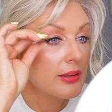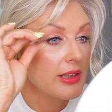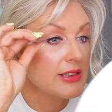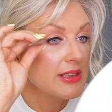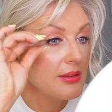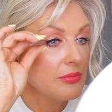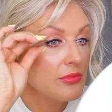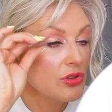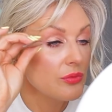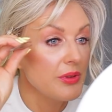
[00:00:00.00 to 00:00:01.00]
They
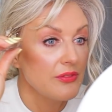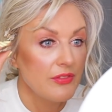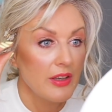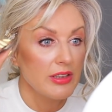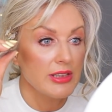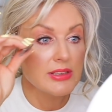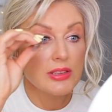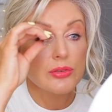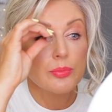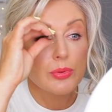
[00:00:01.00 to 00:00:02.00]
seem to be very
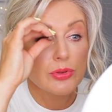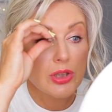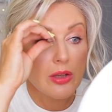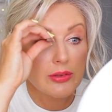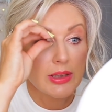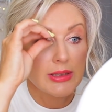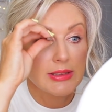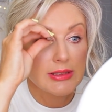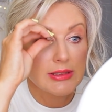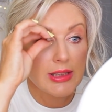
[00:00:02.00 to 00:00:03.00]
easy to put on. They
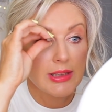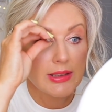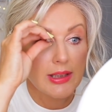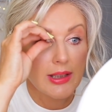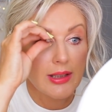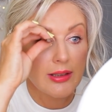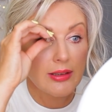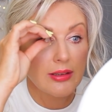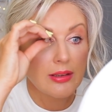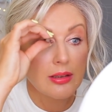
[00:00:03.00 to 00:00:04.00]
stay there.